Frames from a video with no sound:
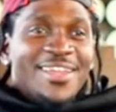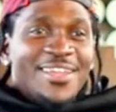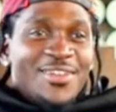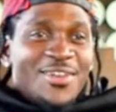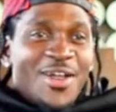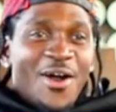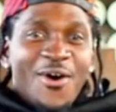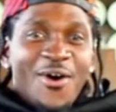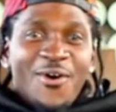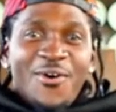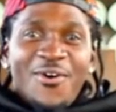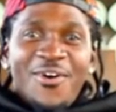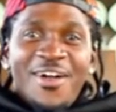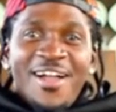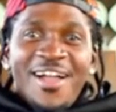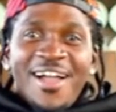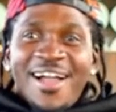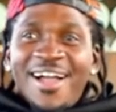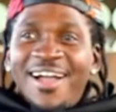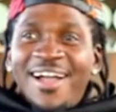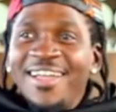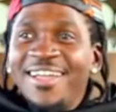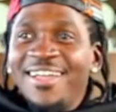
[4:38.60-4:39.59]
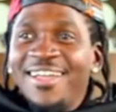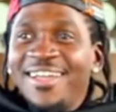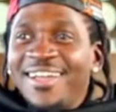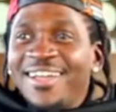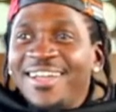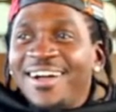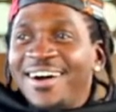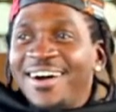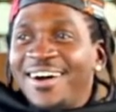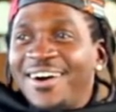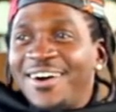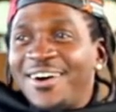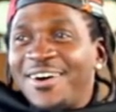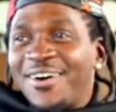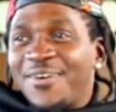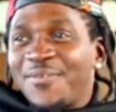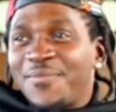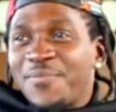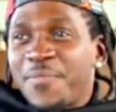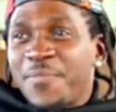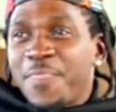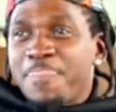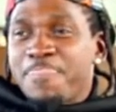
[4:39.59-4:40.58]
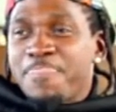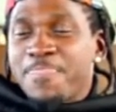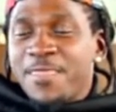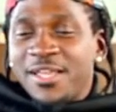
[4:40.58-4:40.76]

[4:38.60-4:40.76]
you know, um,